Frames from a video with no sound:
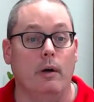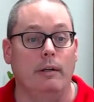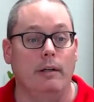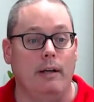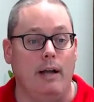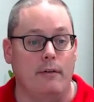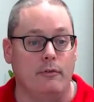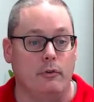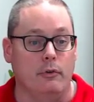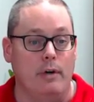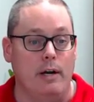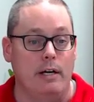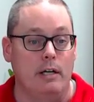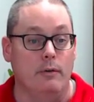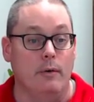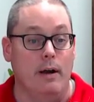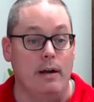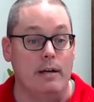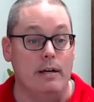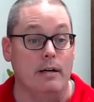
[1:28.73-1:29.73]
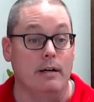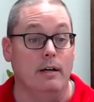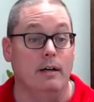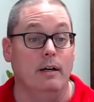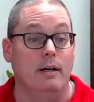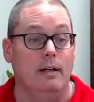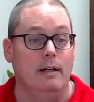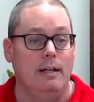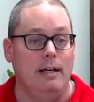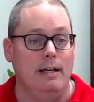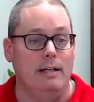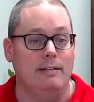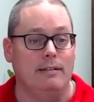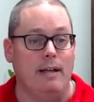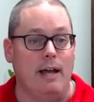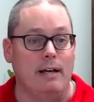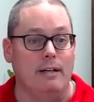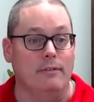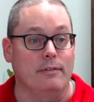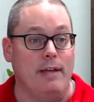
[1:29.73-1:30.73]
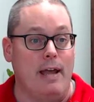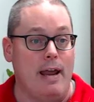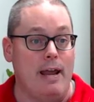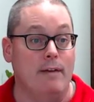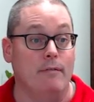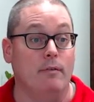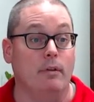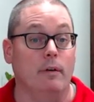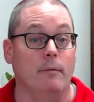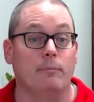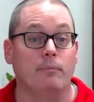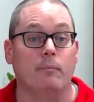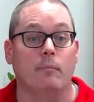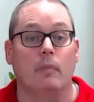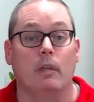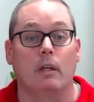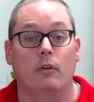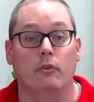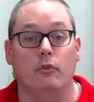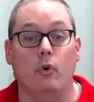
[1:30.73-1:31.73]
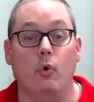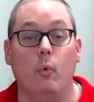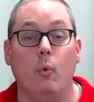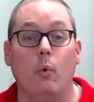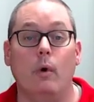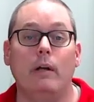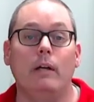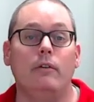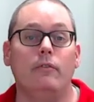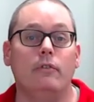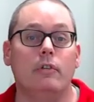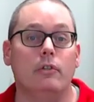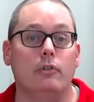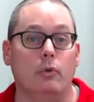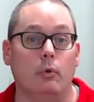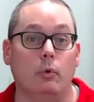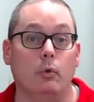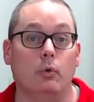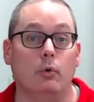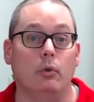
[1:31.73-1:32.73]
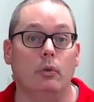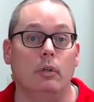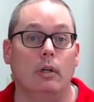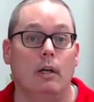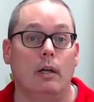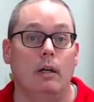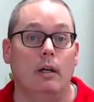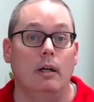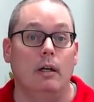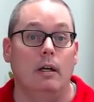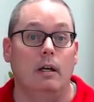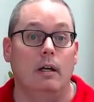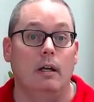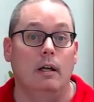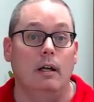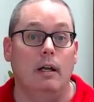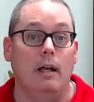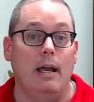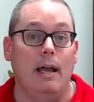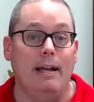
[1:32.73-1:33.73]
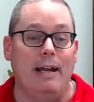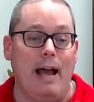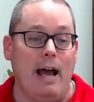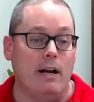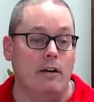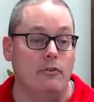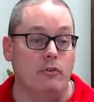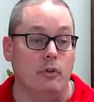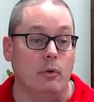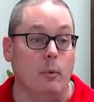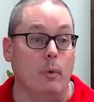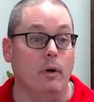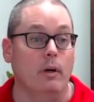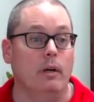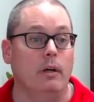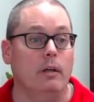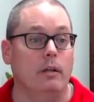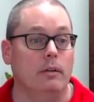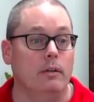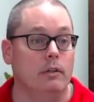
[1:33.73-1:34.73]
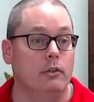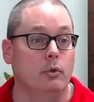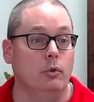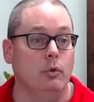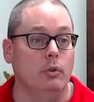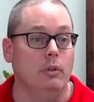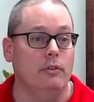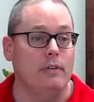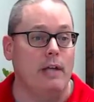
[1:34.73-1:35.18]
that I've created right here inside of Canva. So what is the tool and how does it work? The tool is